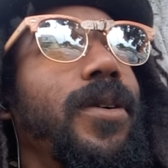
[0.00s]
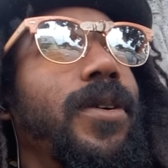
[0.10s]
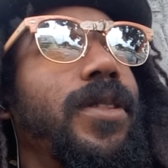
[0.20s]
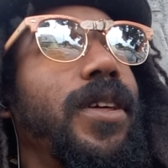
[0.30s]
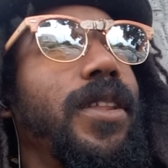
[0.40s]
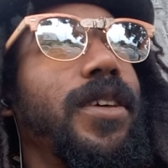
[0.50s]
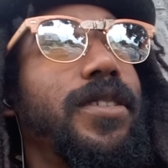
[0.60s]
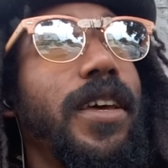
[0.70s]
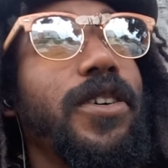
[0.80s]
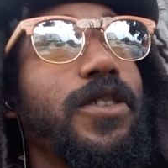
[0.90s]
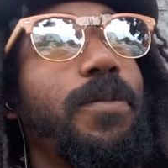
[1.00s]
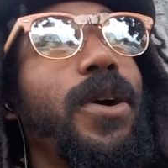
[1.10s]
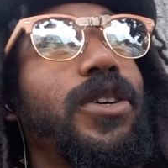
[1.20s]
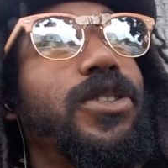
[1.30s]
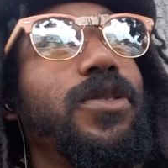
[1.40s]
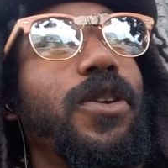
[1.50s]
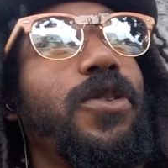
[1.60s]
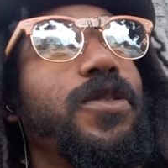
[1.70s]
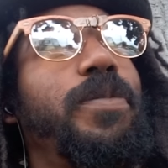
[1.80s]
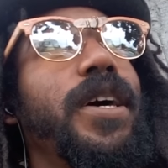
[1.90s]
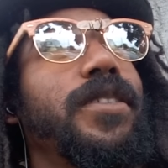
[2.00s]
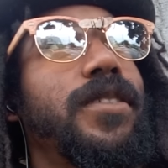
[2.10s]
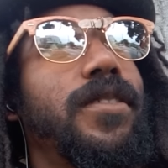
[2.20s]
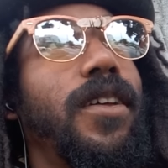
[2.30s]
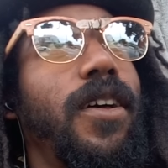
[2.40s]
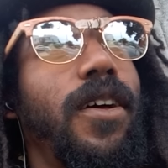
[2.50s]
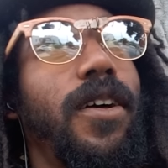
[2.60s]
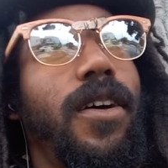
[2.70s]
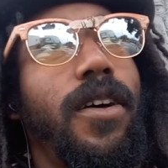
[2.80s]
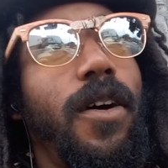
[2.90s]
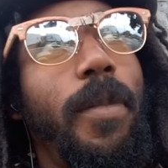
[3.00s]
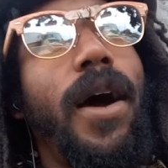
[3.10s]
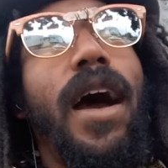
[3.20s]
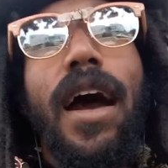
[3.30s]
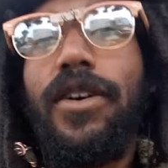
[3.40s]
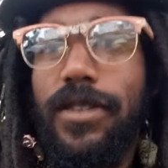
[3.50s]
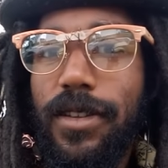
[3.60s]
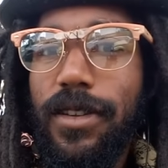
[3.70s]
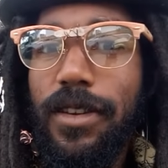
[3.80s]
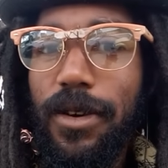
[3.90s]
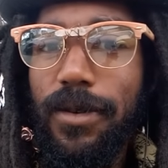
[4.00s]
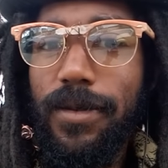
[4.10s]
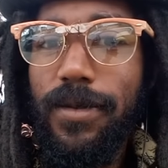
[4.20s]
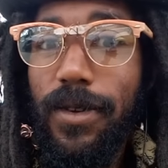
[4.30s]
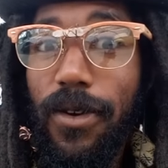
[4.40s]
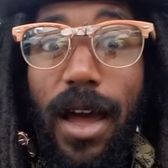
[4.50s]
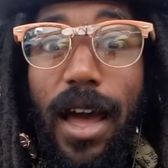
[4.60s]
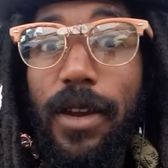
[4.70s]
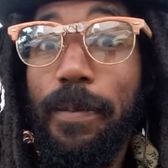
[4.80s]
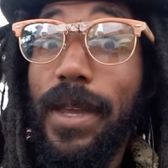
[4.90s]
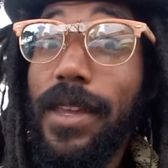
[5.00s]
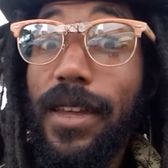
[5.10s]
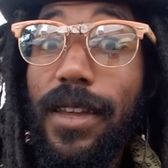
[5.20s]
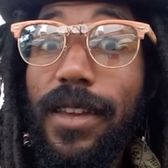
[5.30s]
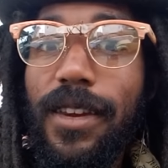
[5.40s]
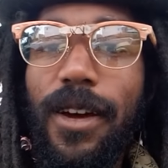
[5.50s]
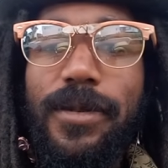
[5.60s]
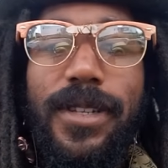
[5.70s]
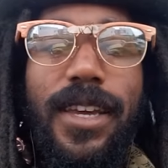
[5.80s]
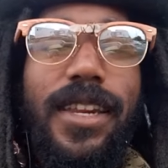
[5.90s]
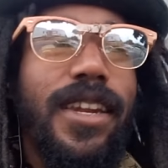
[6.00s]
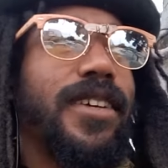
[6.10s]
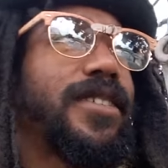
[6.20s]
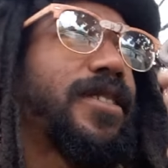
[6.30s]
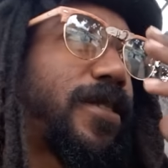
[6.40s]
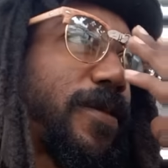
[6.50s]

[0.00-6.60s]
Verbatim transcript: the the cells amongst you knows best about how to, you know, on how to be. You know what I'm saying? In essence.